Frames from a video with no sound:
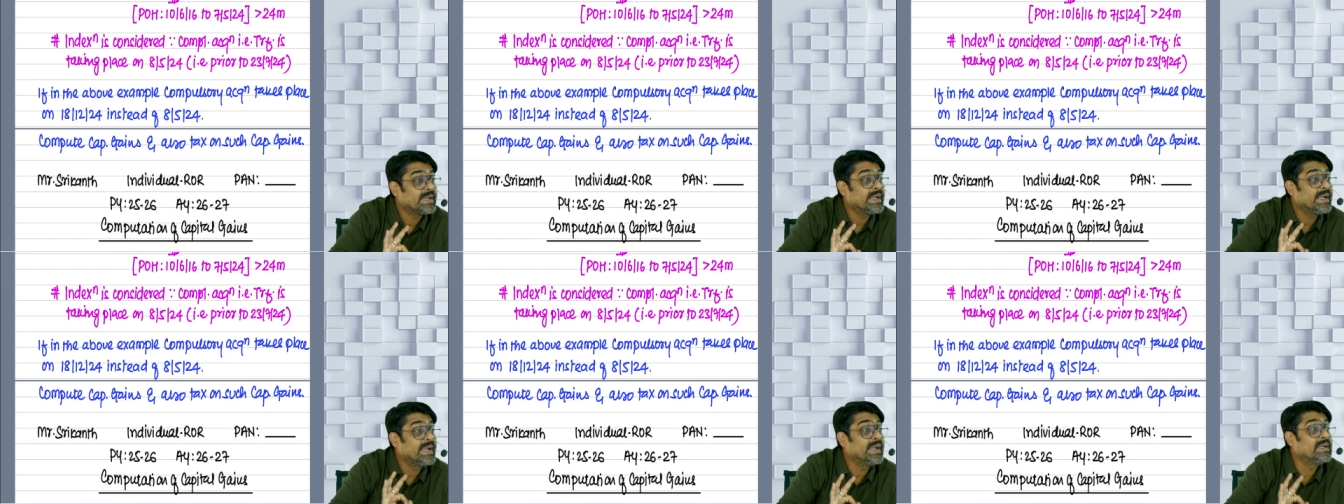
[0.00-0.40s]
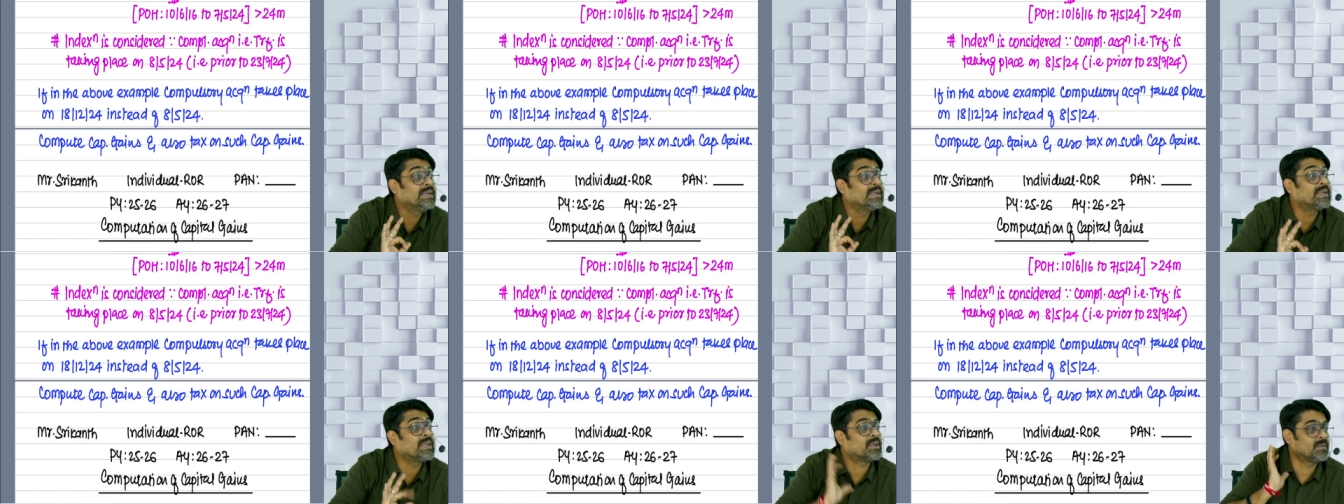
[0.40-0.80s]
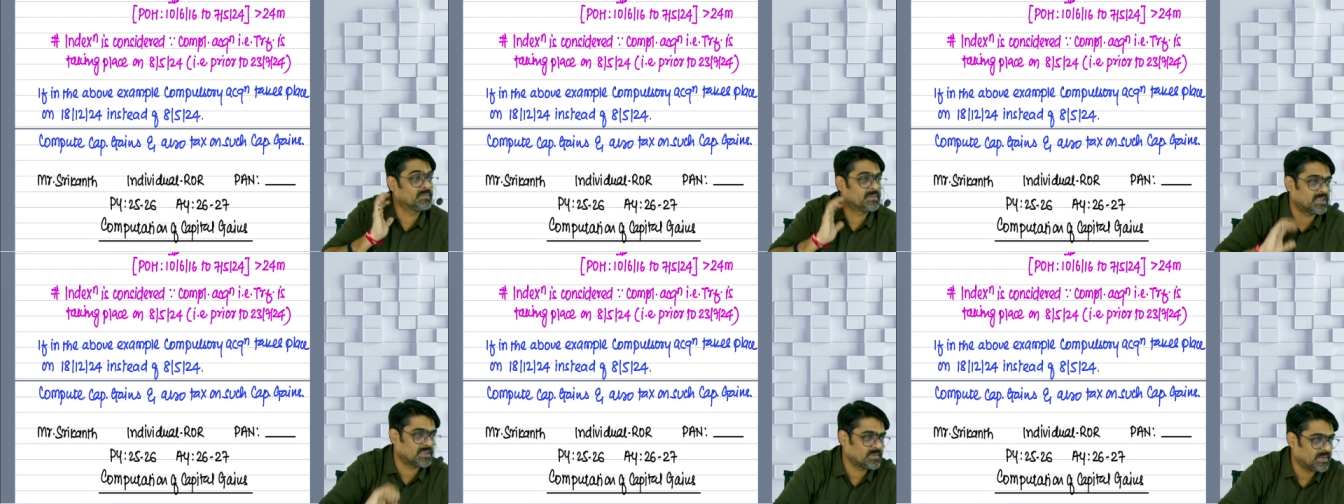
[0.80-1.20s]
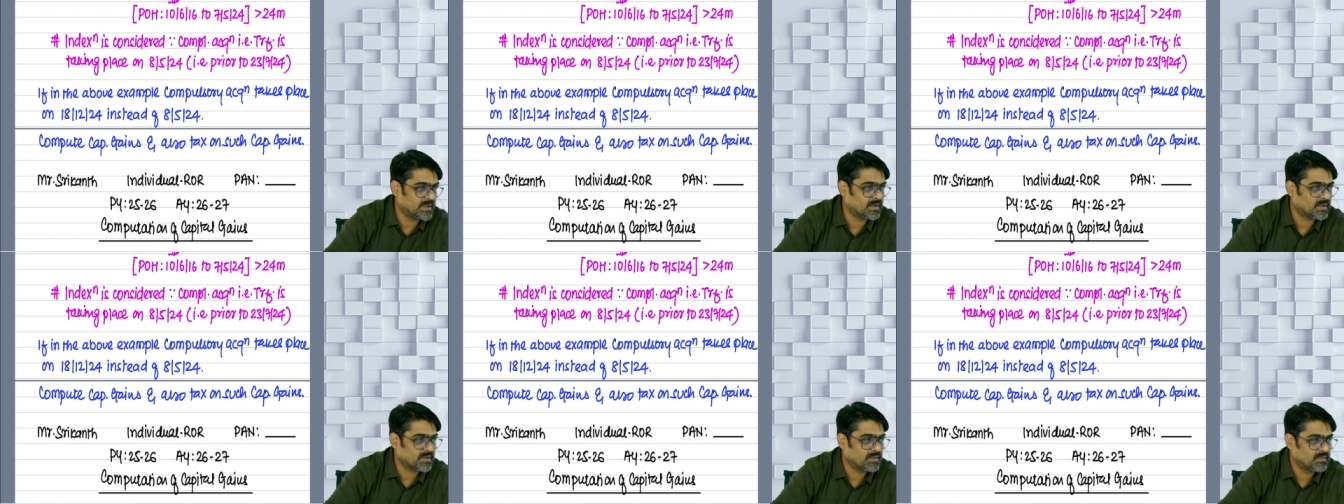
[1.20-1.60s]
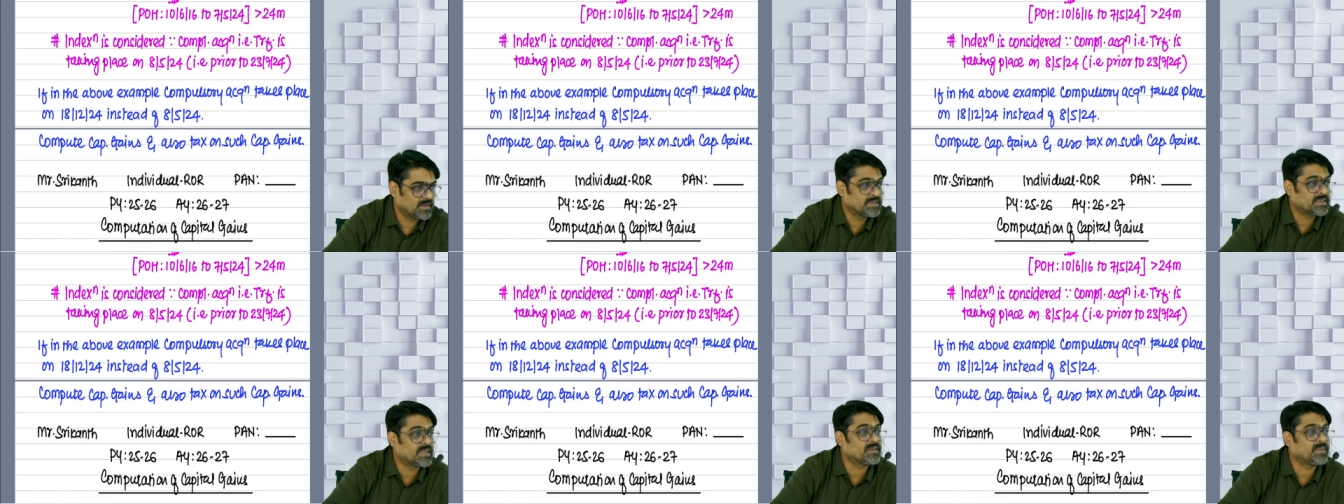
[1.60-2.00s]
interim judgment. Which
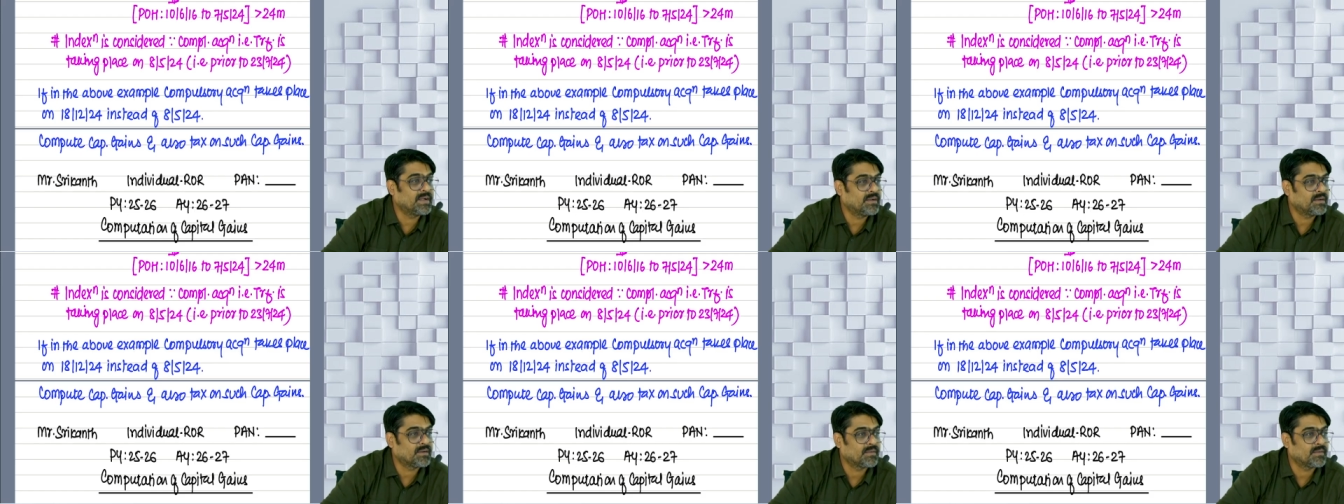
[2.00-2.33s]
judgment?